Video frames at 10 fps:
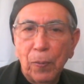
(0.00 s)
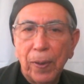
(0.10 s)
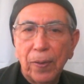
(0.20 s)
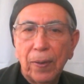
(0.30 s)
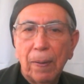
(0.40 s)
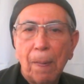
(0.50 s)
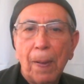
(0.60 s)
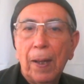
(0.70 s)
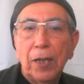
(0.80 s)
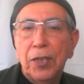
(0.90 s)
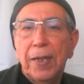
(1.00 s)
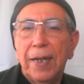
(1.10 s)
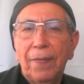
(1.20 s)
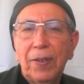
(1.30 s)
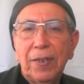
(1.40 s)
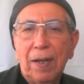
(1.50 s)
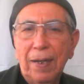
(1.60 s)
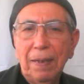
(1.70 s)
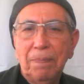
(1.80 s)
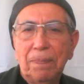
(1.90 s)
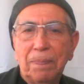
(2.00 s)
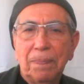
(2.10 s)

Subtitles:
you with? She didn't have the time.